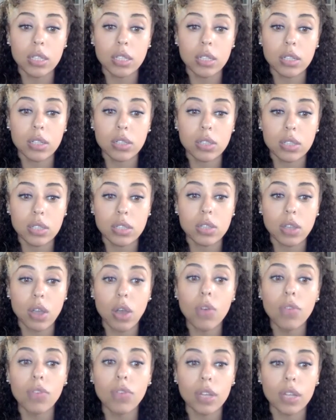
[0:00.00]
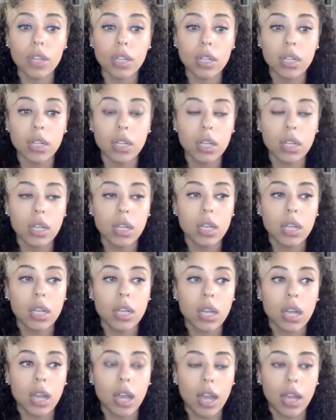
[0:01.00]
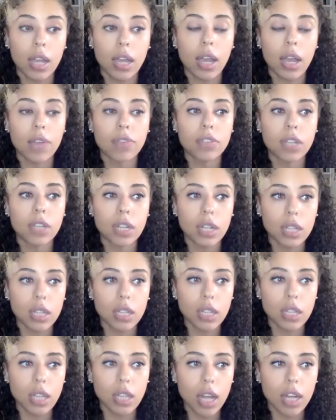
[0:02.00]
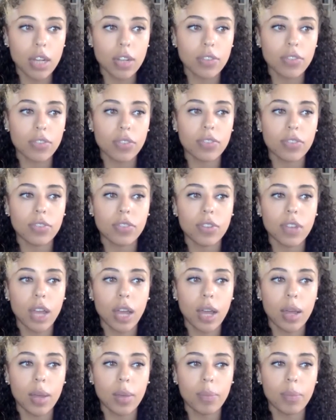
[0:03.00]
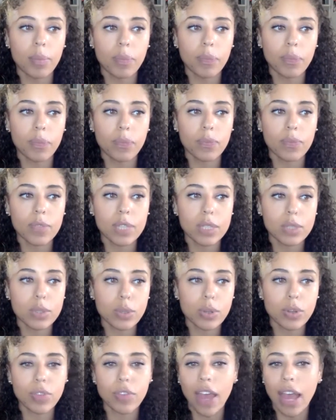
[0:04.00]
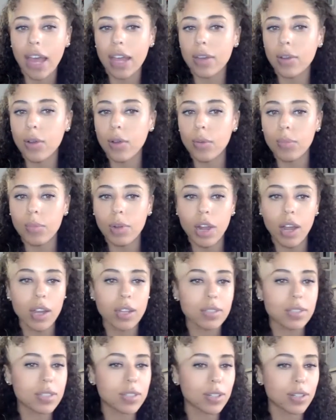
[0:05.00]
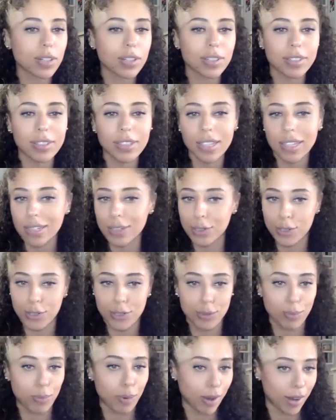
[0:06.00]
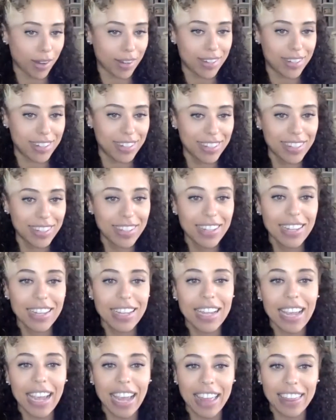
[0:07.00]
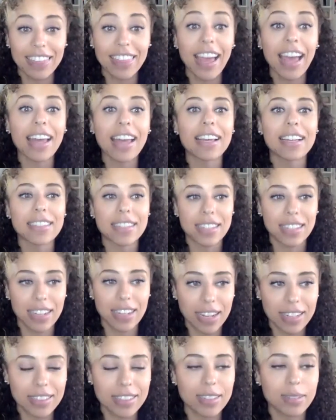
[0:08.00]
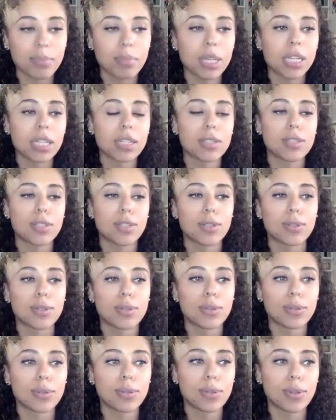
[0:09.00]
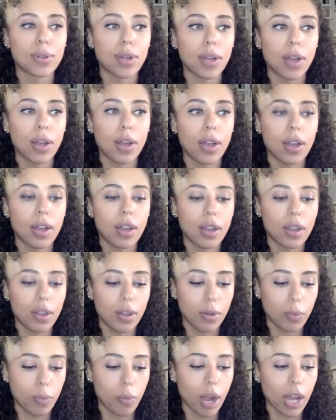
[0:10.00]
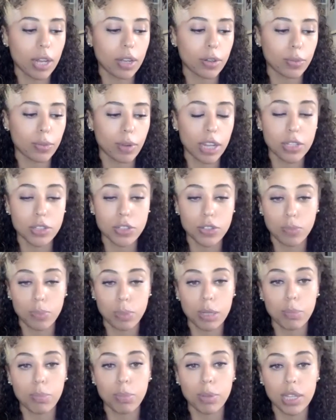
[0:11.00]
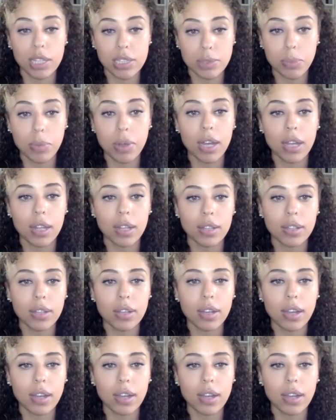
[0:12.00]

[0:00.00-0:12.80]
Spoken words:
since COVID, I've done a lot of sort of at home concert Yiddish work. And that has connected me to a wider range of people as well,